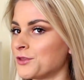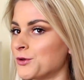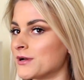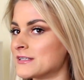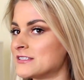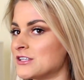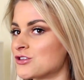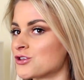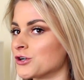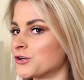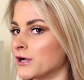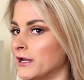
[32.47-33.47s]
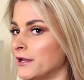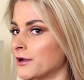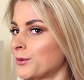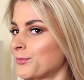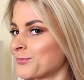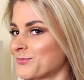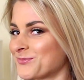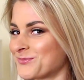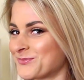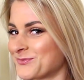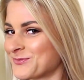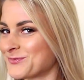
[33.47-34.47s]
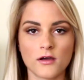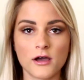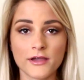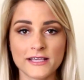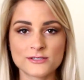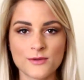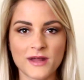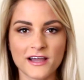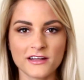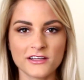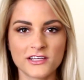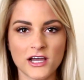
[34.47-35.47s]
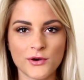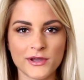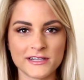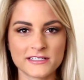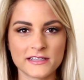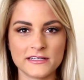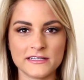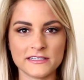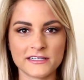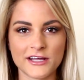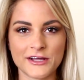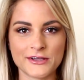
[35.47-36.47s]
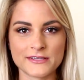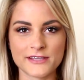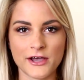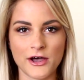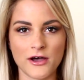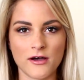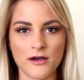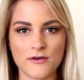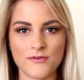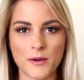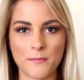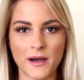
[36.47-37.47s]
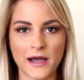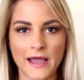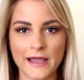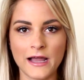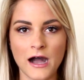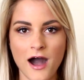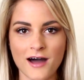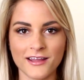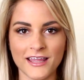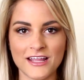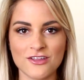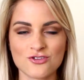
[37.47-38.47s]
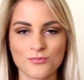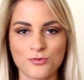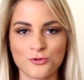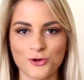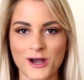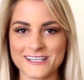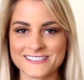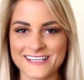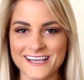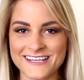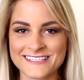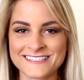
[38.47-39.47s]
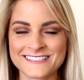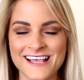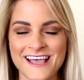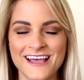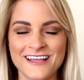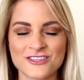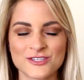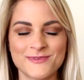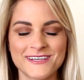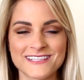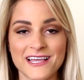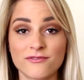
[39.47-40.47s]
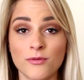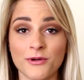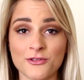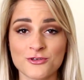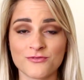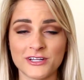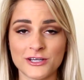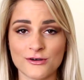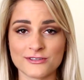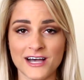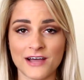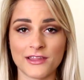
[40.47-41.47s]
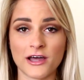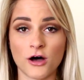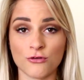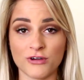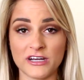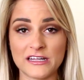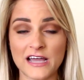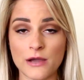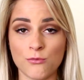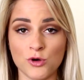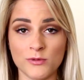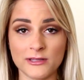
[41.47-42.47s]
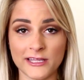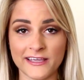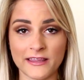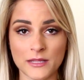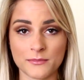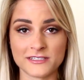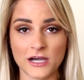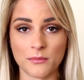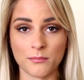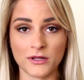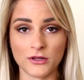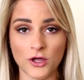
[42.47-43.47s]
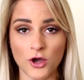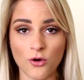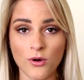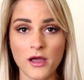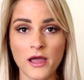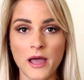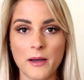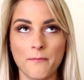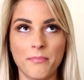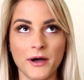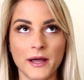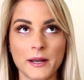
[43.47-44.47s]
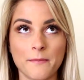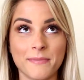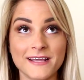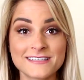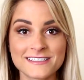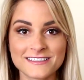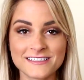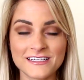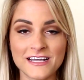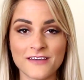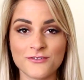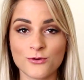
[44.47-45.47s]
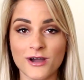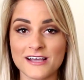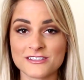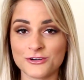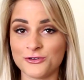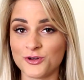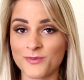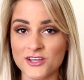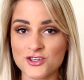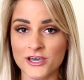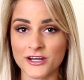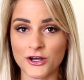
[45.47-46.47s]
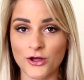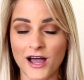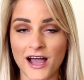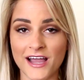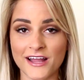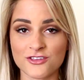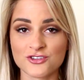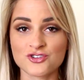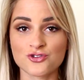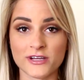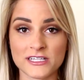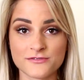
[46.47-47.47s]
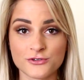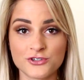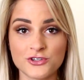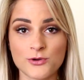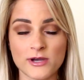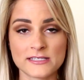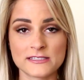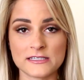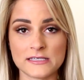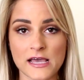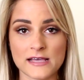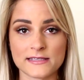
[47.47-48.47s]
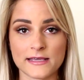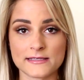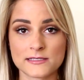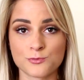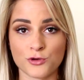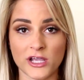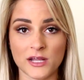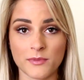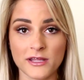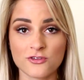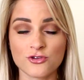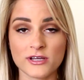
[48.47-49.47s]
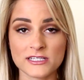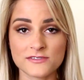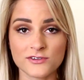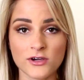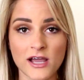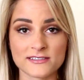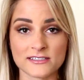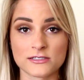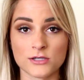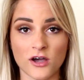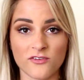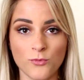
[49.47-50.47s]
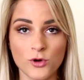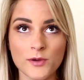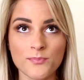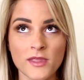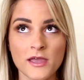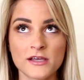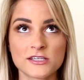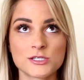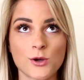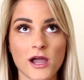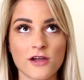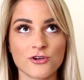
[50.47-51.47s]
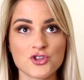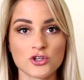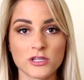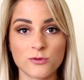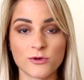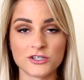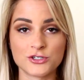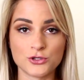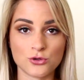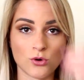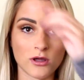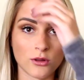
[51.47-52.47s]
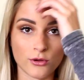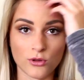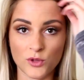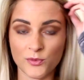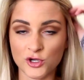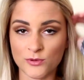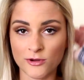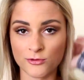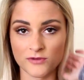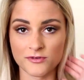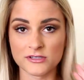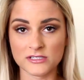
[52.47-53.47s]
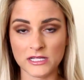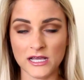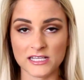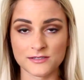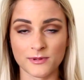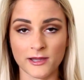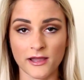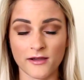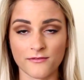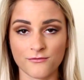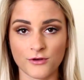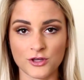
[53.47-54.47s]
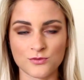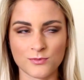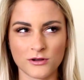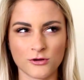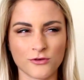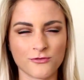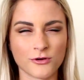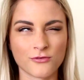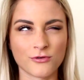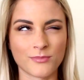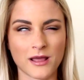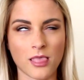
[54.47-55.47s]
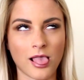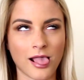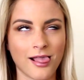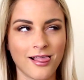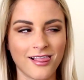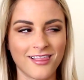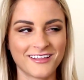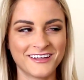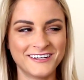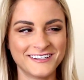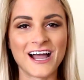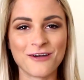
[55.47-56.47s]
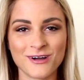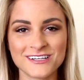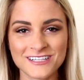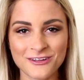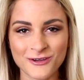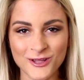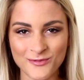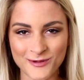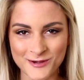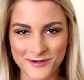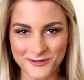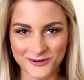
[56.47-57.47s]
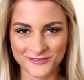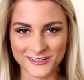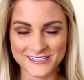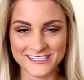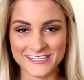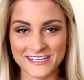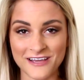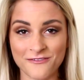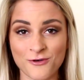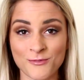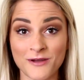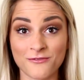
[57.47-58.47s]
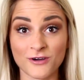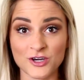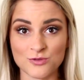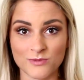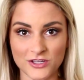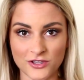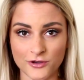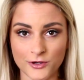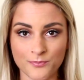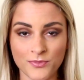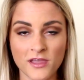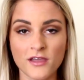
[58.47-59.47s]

USC shirt right here. Okay, so I'm not going to go into the details of my college process just because I have a bunch of videos on that already. I will be linking them down below. But basically, if you guys are new to my channel, I just transferred to USC as a spring admit transfer as a sophomore. So I originally went to Loyola Marymount University as my freshman, I went to Loyola Marymount University for my freshman year.